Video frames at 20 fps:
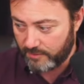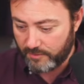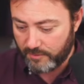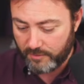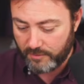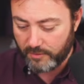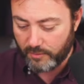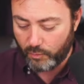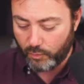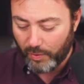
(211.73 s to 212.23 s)

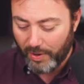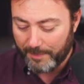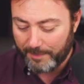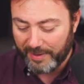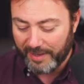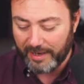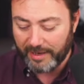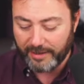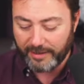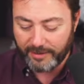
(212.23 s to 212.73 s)
Wet
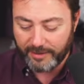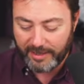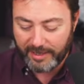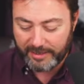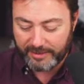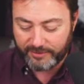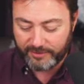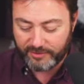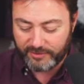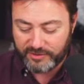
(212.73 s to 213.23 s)
palette.
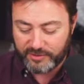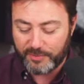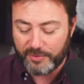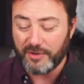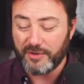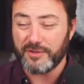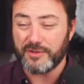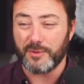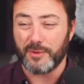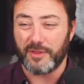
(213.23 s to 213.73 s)
And to be
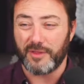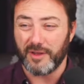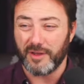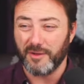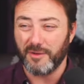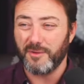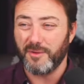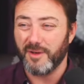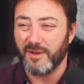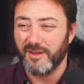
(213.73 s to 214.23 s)
honest with
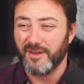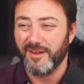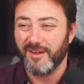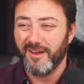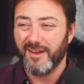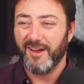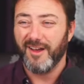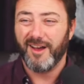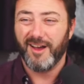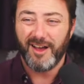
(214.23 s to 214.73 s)
you,
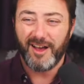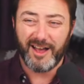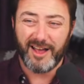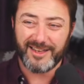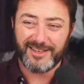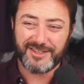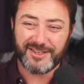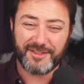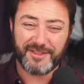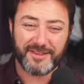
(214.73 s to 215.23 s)
I
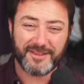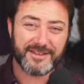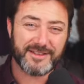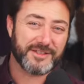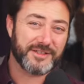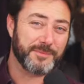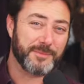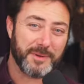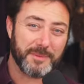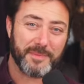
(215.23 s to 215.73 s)
actually think this
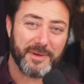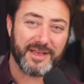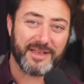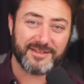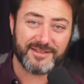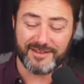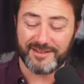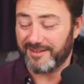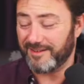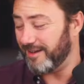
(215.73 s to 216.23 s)
is a bit
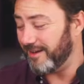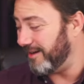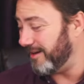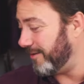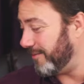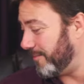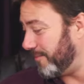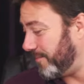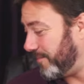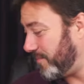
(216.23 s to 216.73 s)
better. I
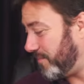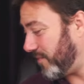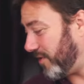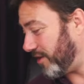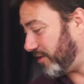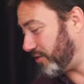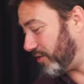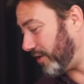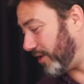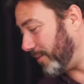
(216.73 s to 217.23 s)

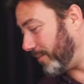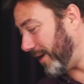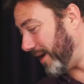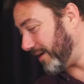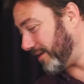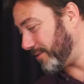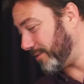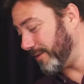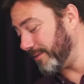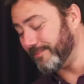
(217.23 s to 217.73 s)
should go back
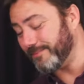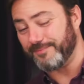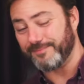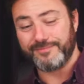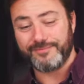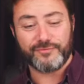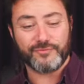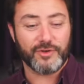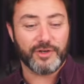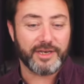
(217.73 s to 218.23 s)
to it,
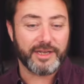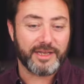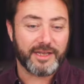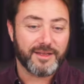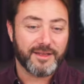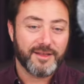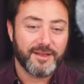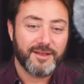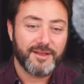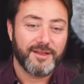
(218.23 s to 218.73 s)
really.
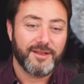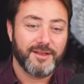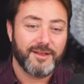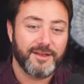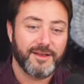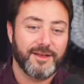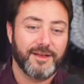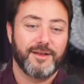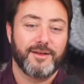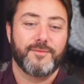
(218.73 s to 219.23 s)

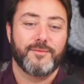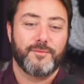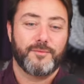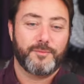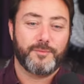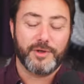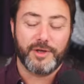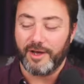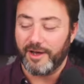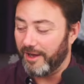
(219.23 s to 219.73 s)

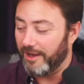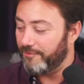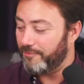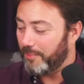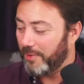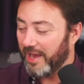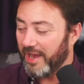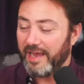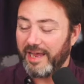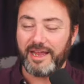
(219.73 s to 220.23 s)
But I've
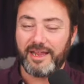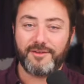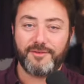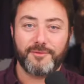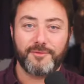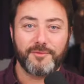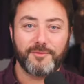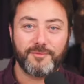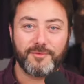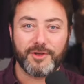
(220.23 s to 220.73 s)
paid
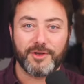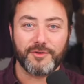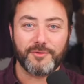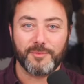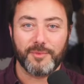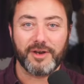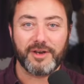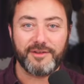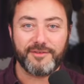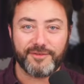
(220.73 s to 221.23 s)
good
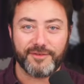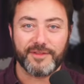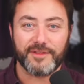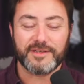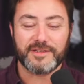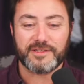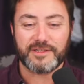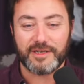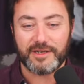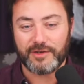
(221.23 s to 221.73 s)
money for
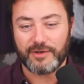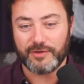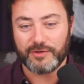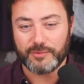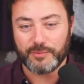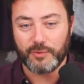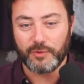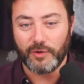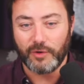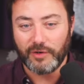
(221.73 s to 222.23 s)
this and it costs
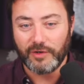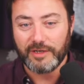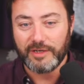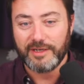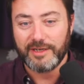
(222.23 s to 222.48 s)
more.